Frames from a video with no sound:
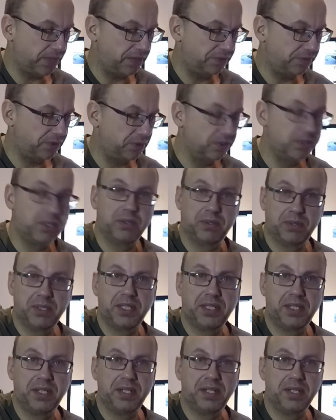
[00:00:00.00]
I've told you
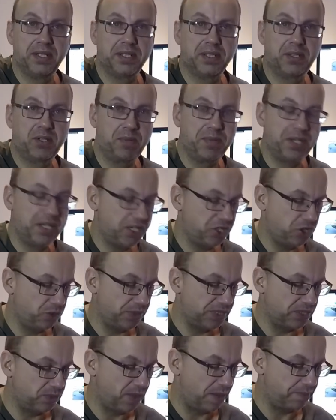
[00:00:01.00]
in
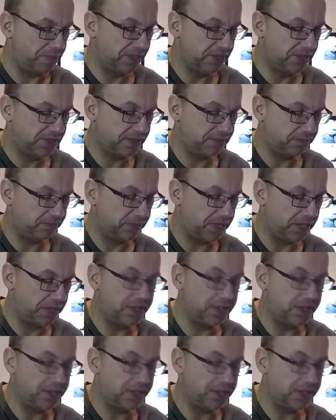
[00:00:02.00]
combination with the weapons.